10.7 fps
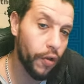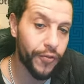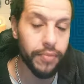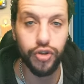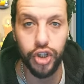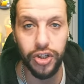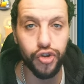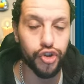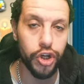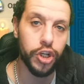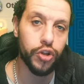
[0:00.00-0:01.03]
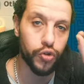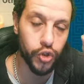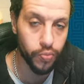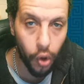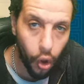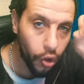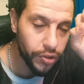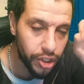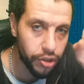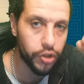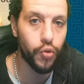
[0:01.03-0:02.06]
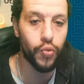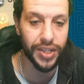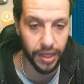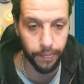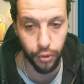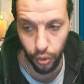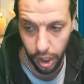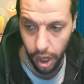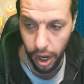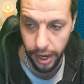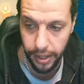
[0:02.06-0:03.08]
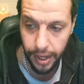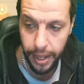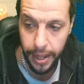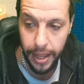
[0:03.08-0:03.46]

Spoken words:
All of them just turn into small circle with a blue line.